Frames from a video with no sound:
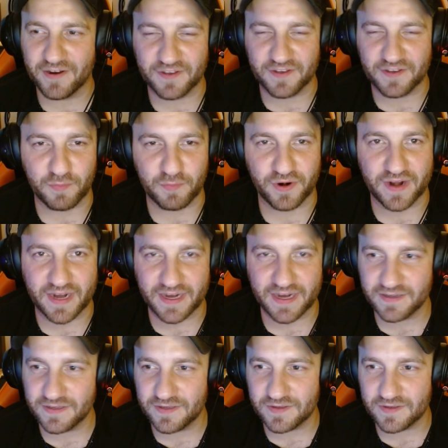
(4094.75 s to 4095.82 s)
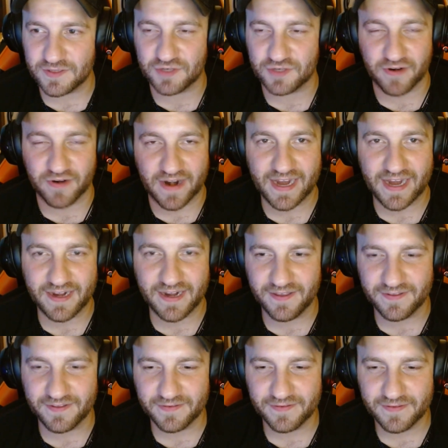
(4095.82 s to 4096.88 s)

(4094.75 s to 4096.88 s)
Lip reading: of brain strain,